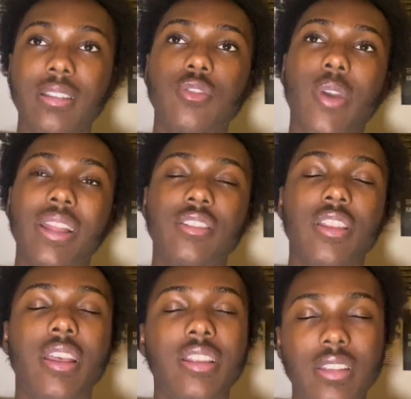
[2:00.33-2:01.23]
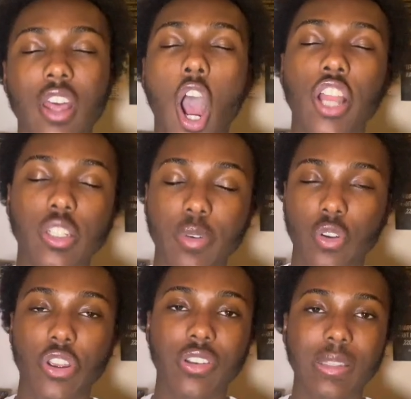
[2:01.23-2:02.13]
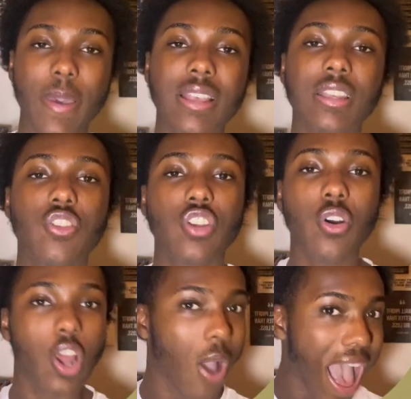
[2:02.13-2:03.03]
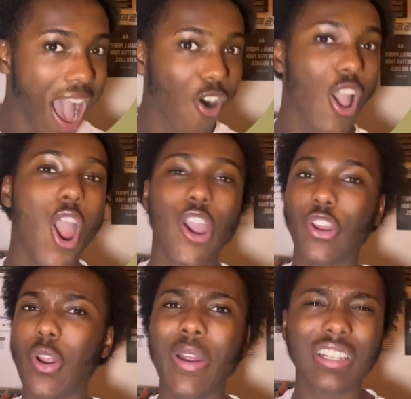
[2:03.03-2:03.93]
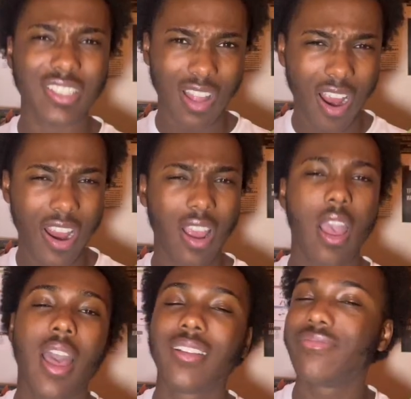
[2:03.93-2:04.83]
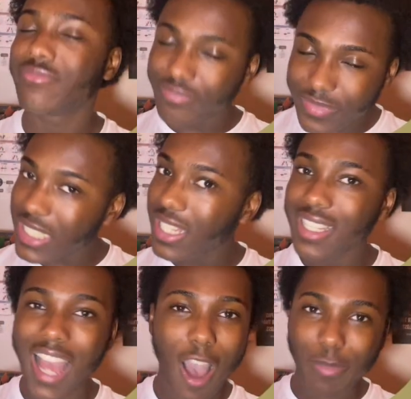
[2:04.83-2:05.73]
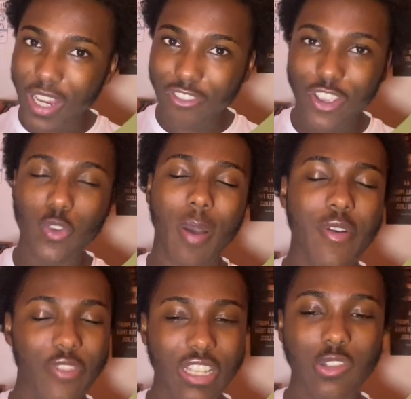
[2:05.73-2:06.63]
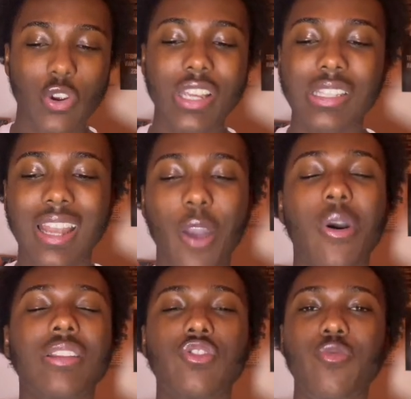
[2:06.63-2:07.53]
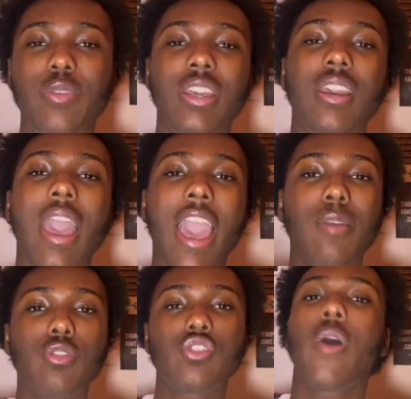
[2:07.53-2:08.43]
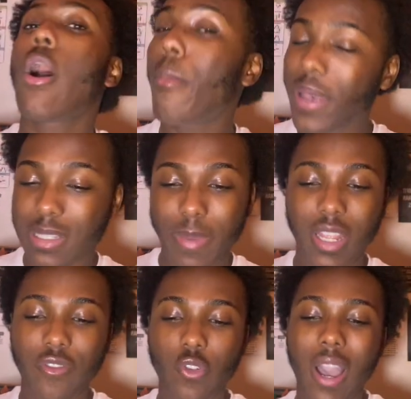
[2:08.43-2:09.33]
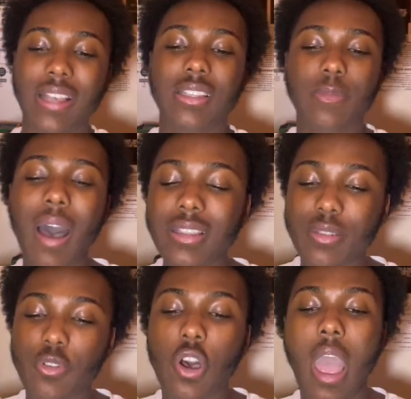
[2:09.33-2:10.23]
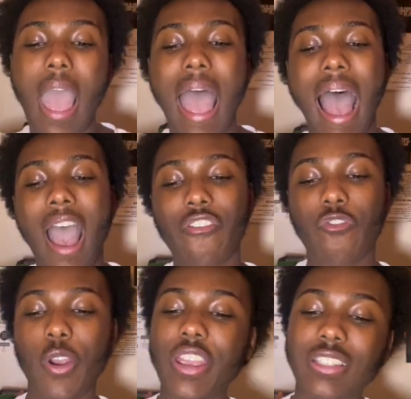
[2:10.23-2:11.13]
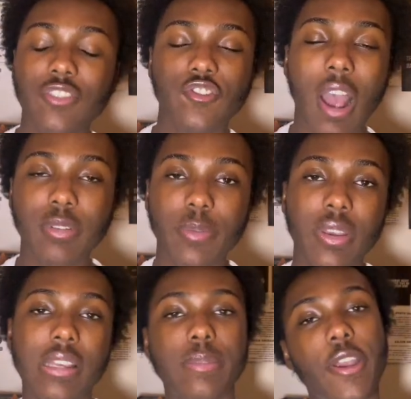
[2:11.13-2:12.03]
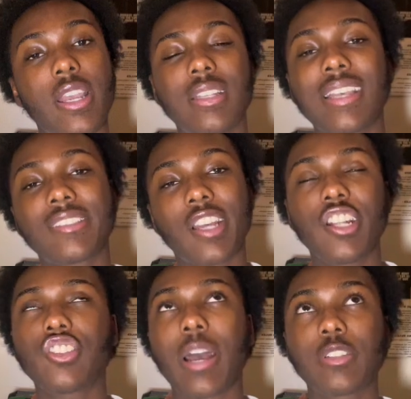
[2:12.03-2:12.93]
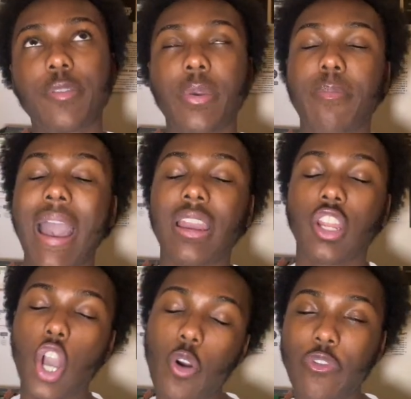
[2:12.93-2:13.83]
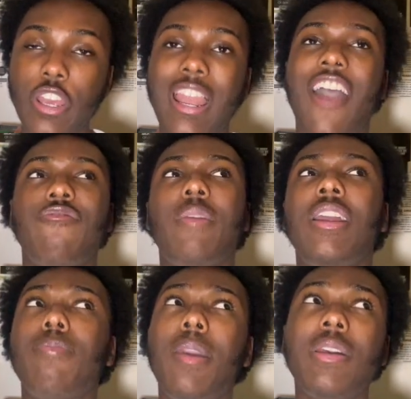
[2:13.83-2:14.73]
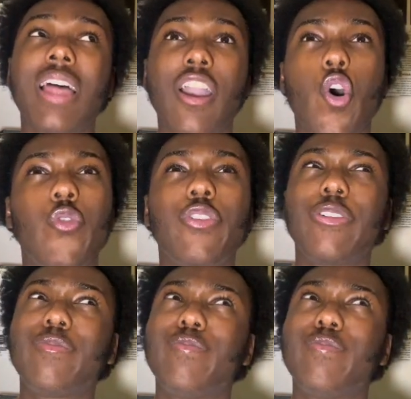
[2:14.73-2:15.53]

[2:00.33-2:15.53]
to enter into the entrepreneurial space and you don't know how, or you don't know where to start, I'm here for you. I'm a resource, and I want to be able to help as many of you guys as possible. I have 4 years of dropshipping experience. I started dropshipping back in COVID. I've made maybe like over